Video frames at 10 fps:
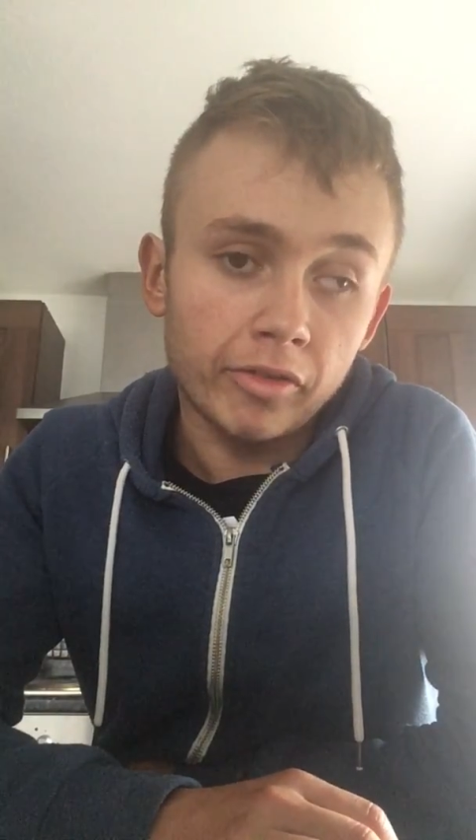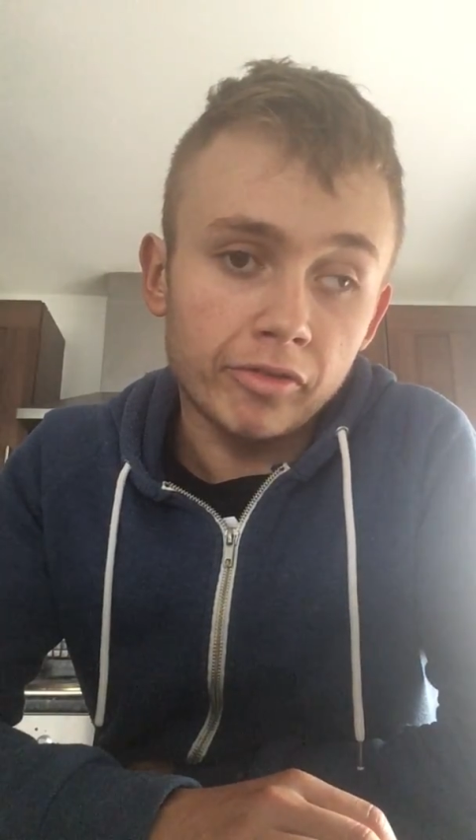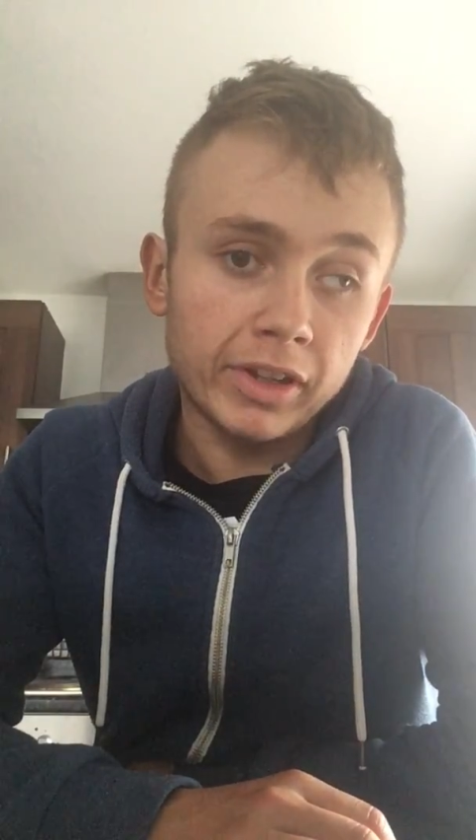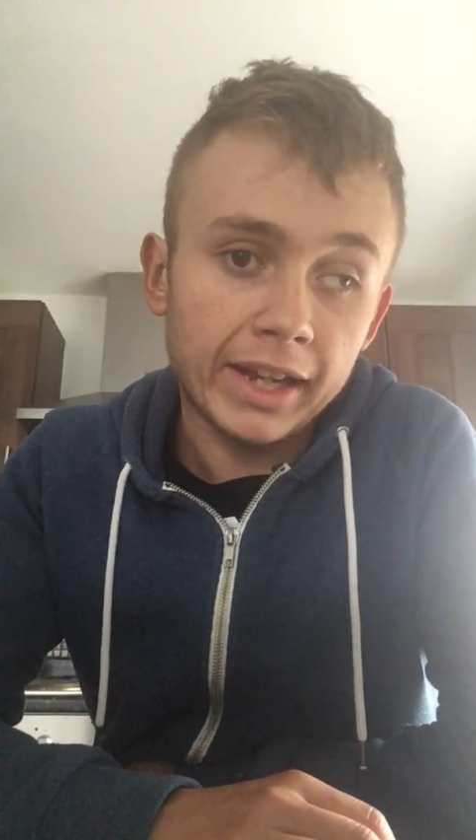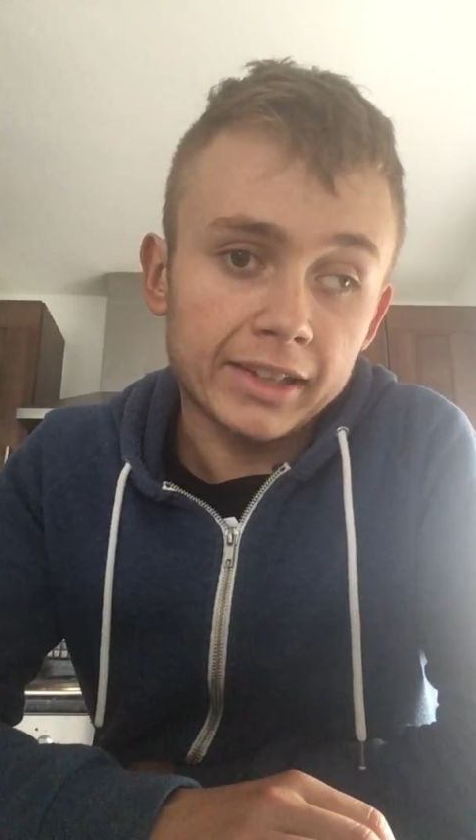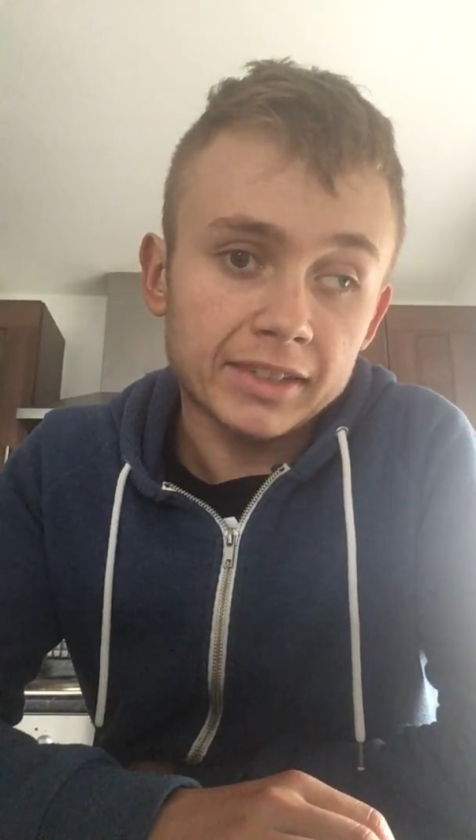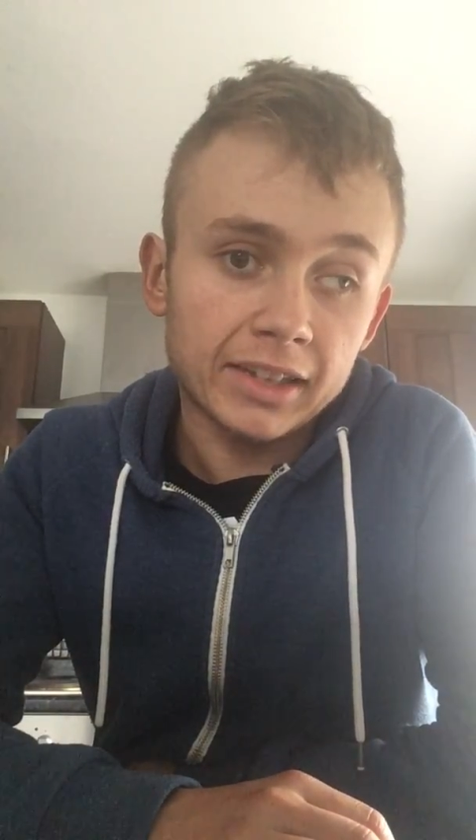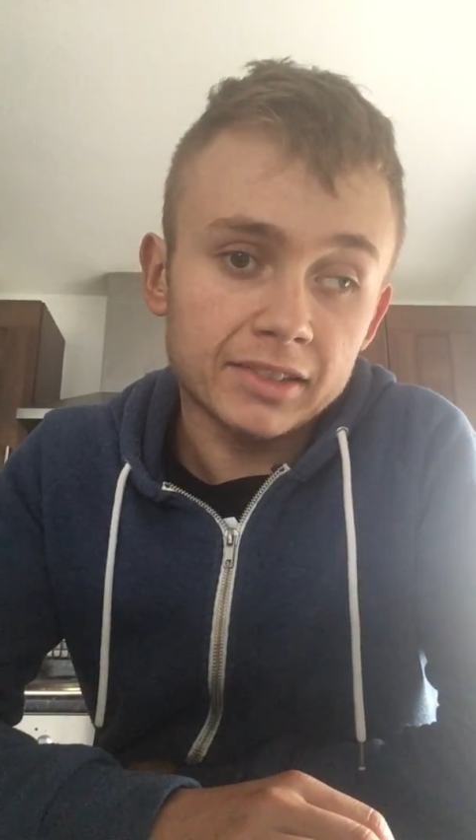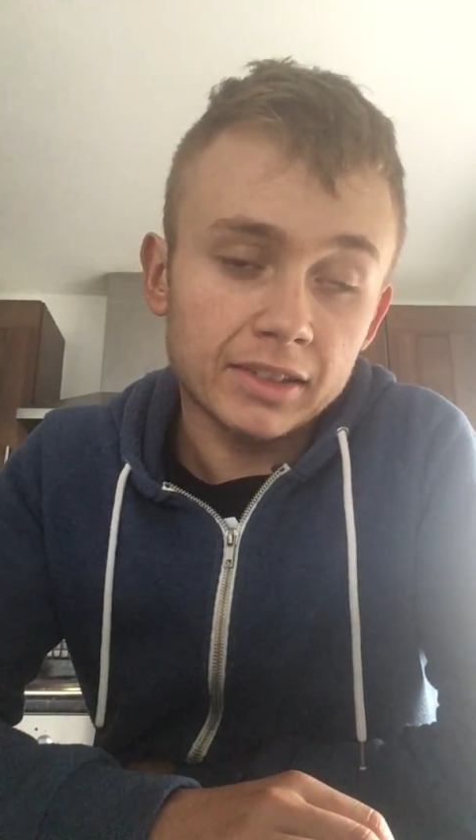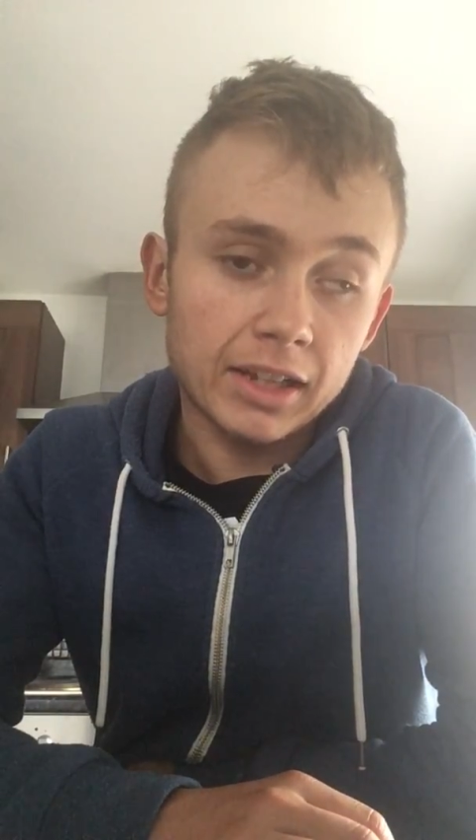
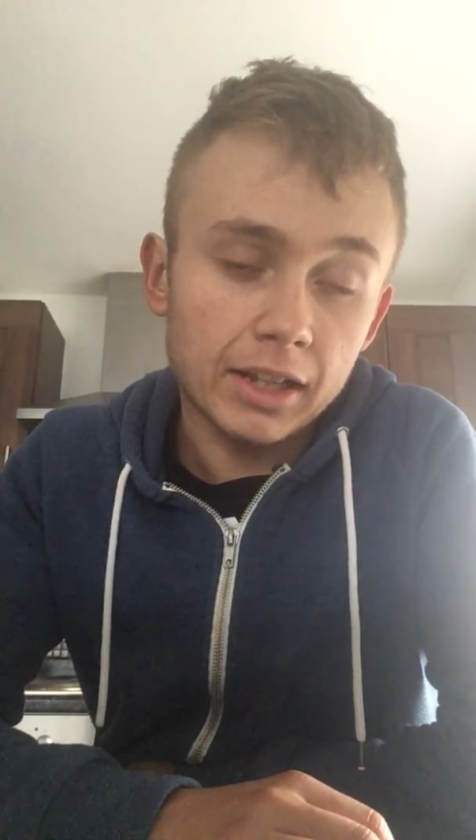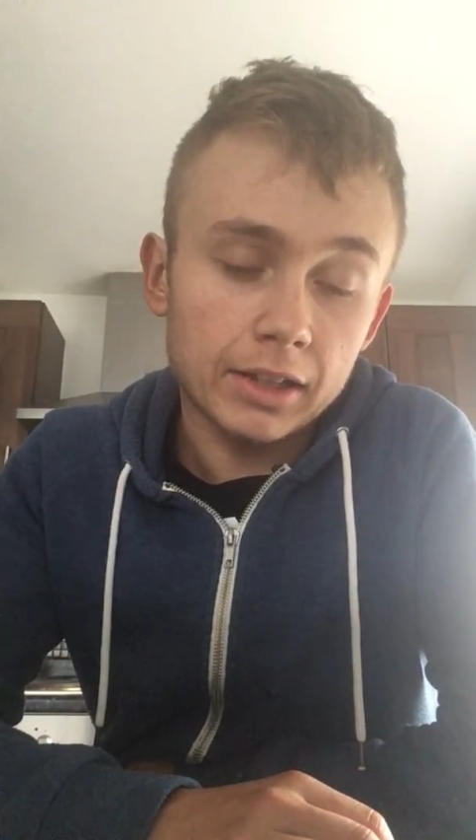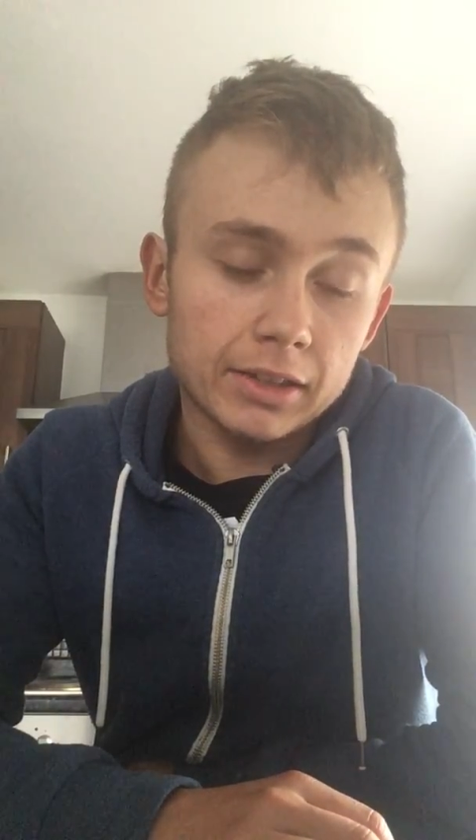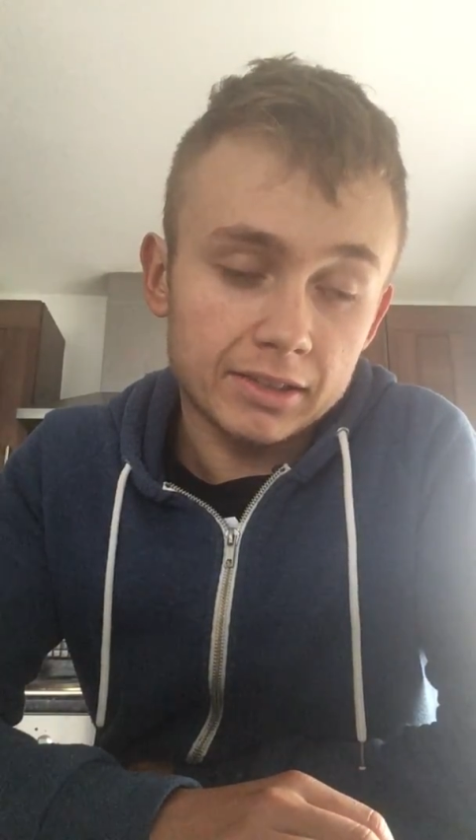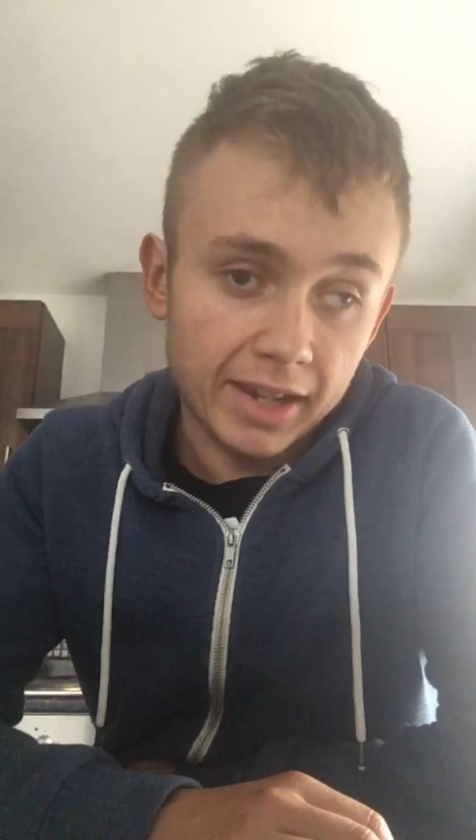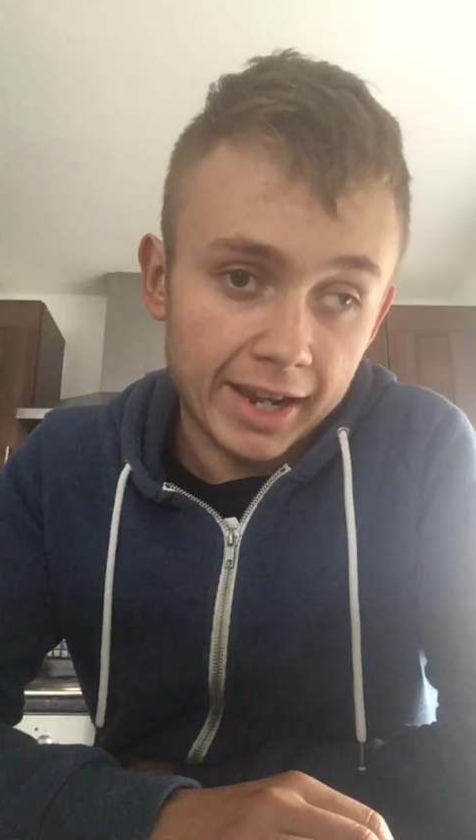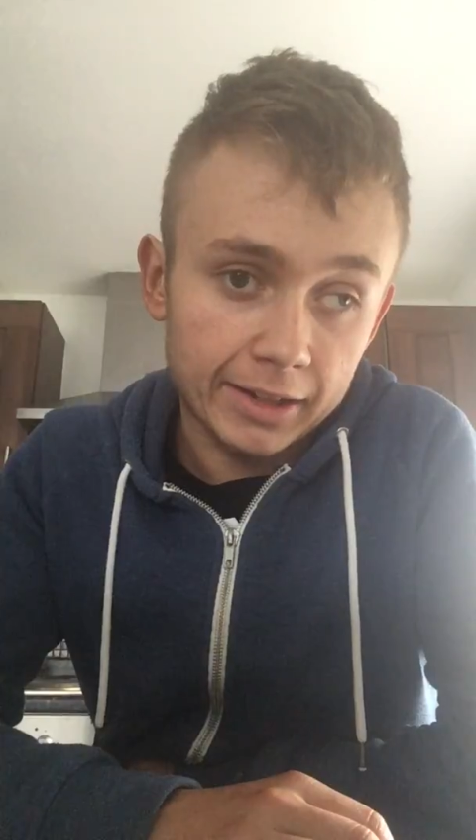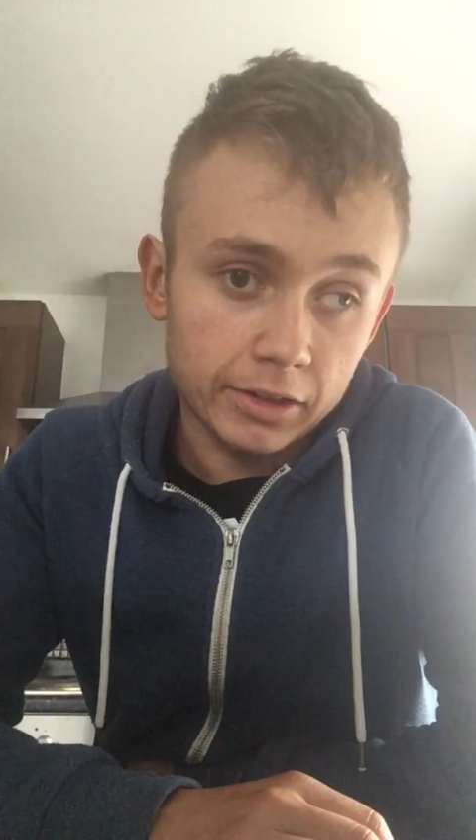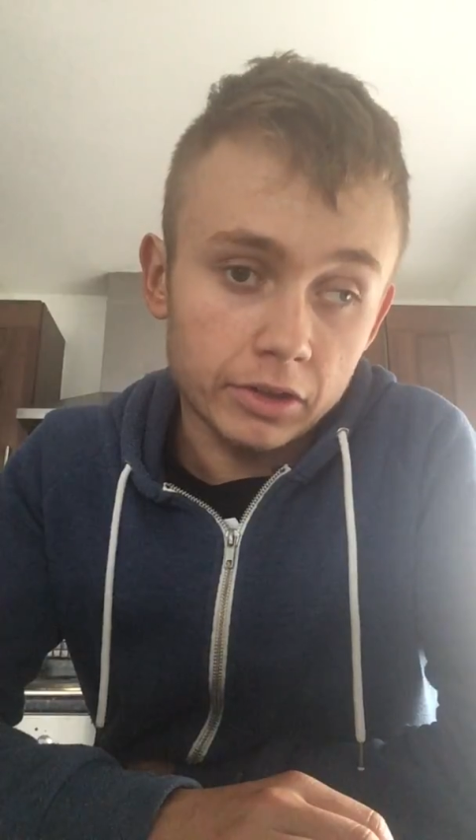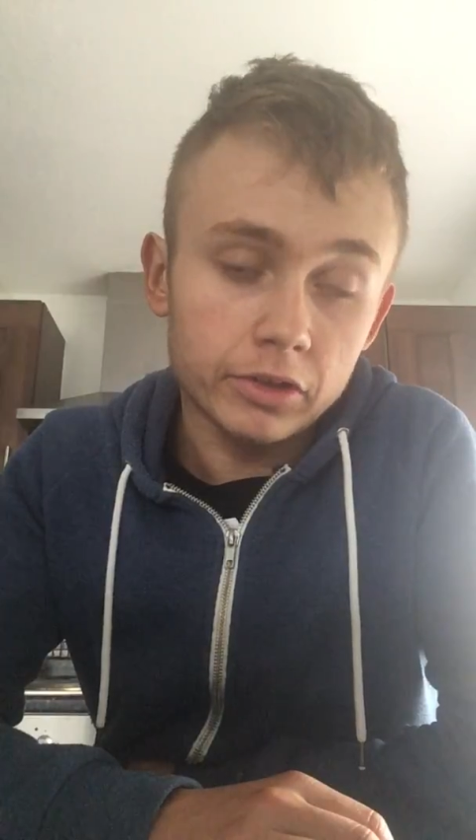
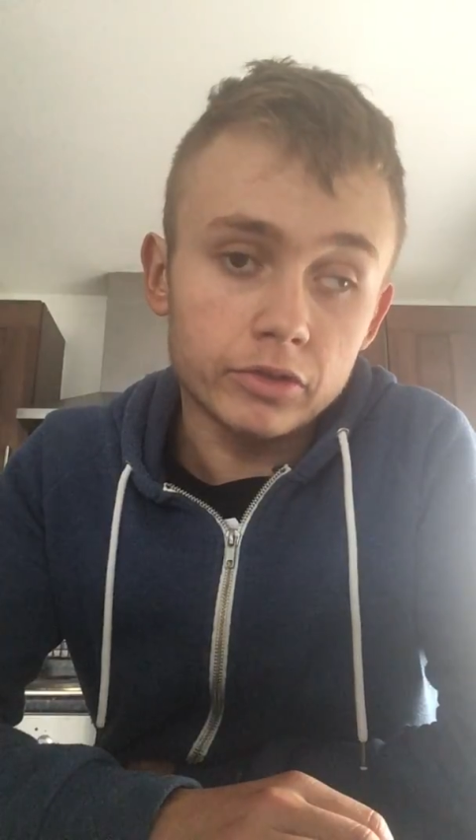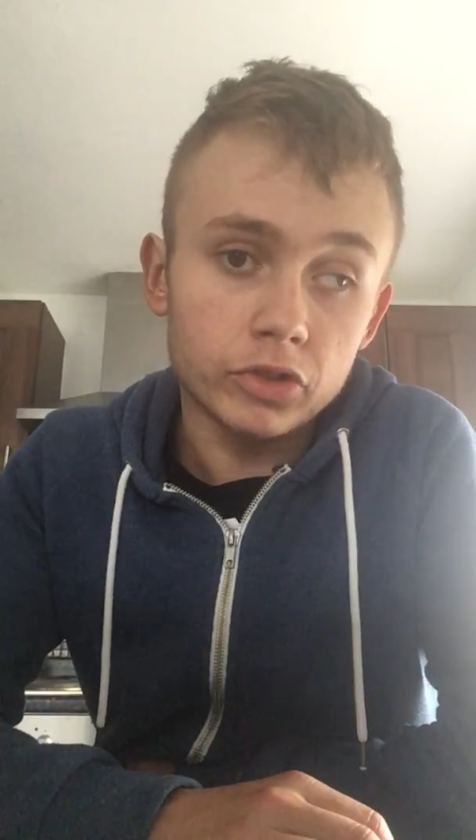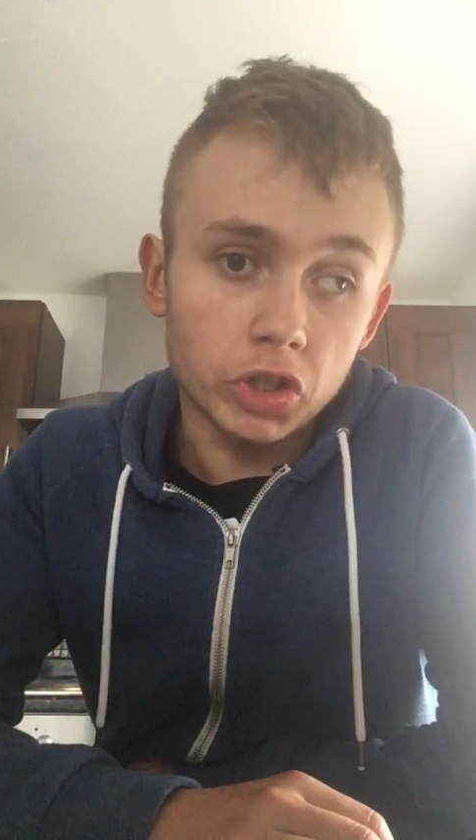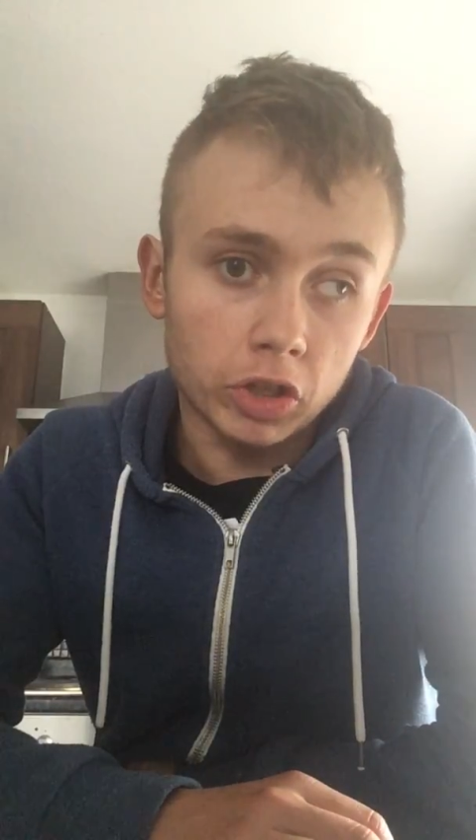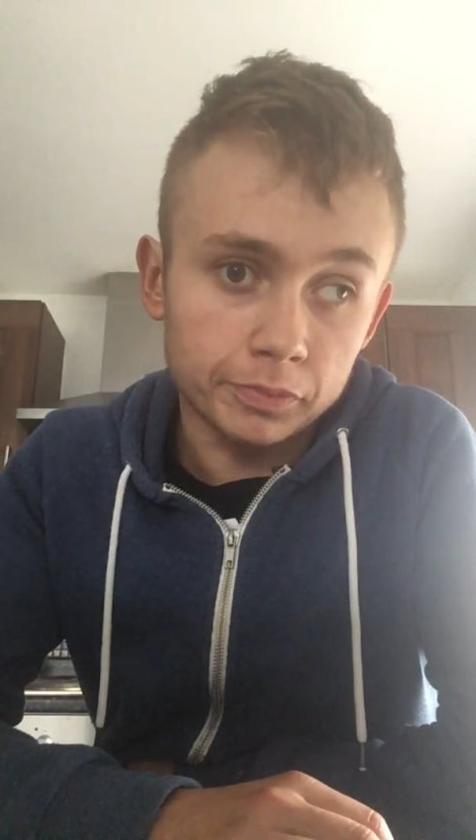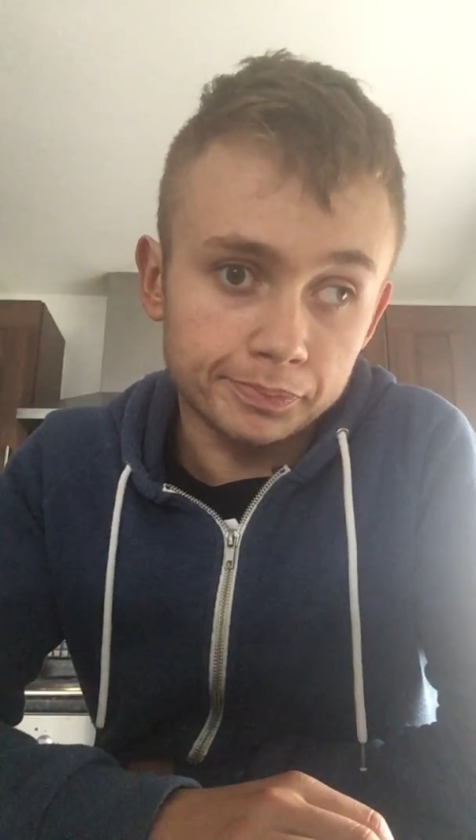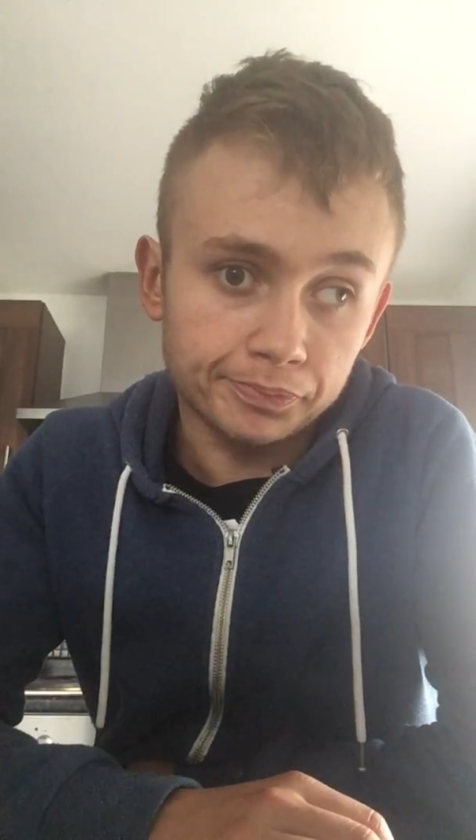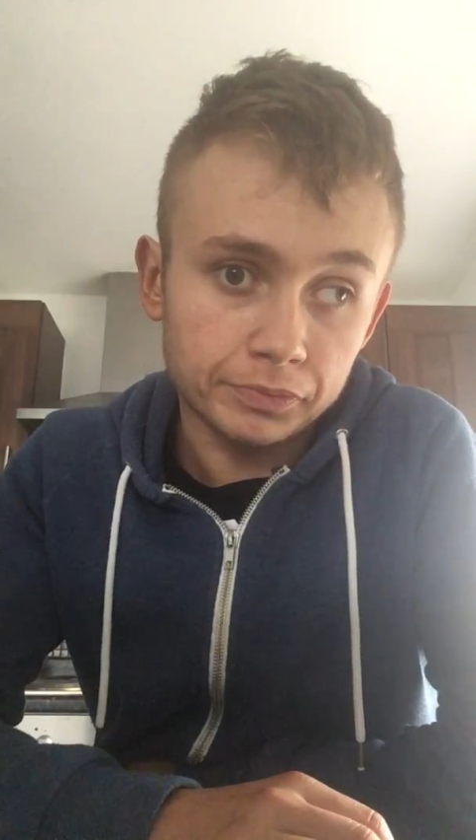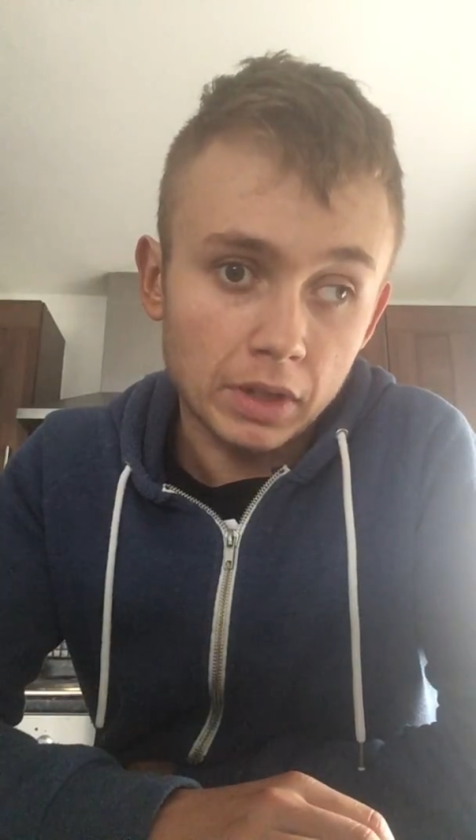VXS10 John.